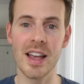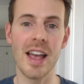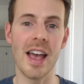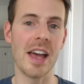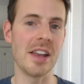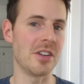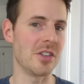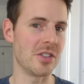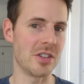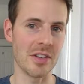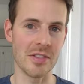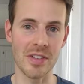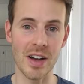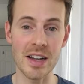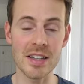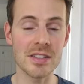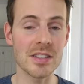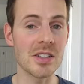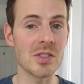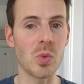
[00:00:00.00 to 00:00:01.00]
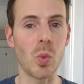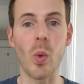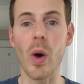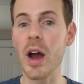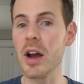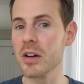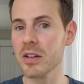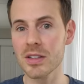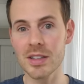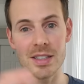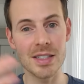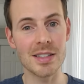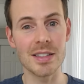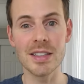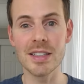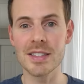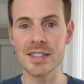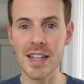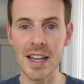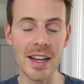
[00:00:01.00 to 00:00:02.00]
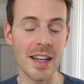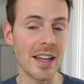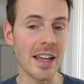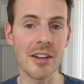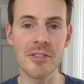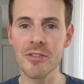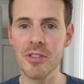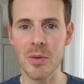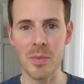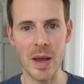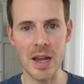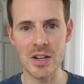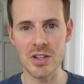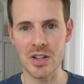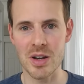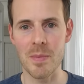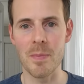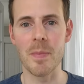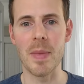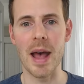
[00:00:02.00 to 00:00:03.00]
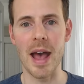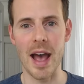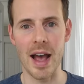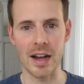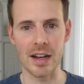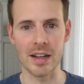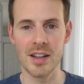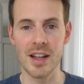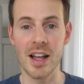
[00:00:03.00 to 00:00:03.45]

and your device is wirelessly sending information back.